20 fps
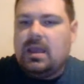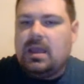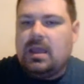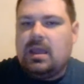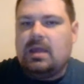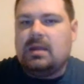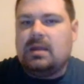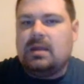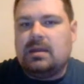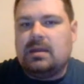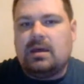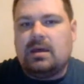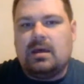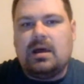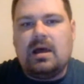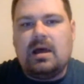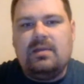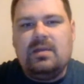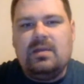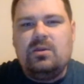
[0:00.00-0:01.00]
And
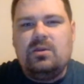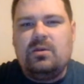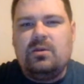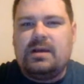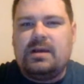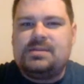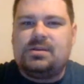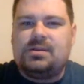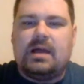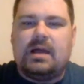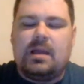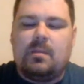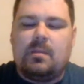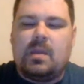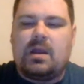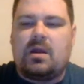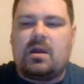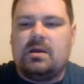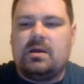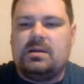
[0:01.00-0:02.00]
I think you guys will like
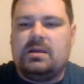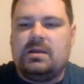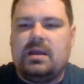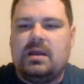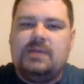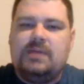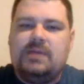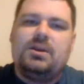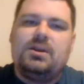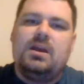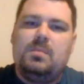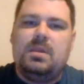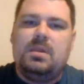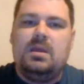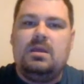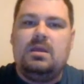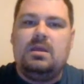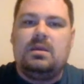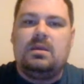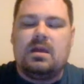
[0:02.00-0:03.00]
my content. I try to
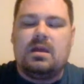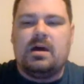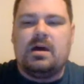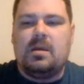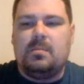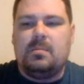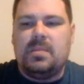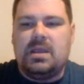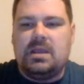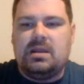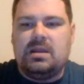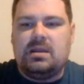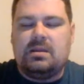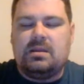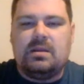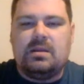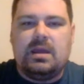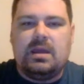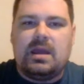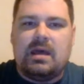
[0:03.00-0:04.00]
be kind of upbeat
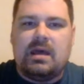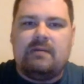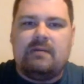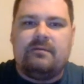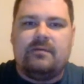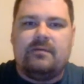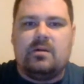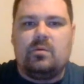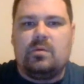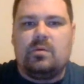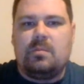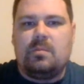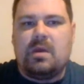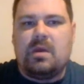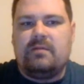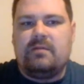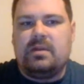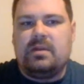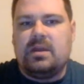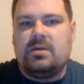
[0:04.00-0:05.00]
and have fun with my
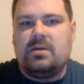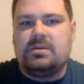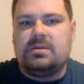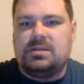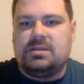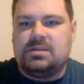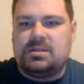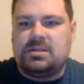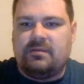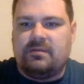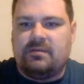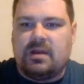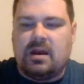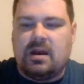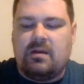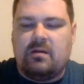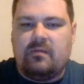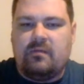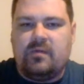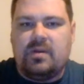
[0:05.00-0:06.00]
videos and stuff that I
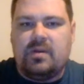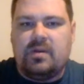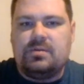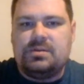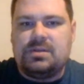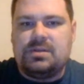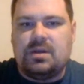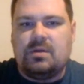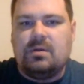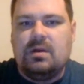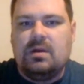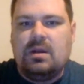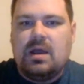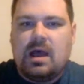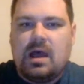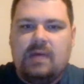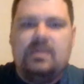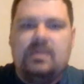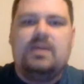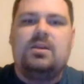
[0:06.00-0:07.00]
review. So
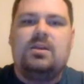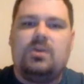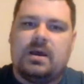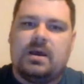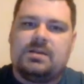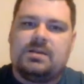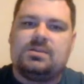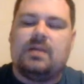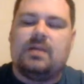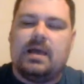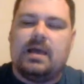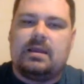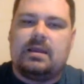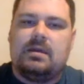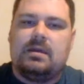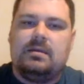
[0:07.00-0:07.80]
I think you guys will like it.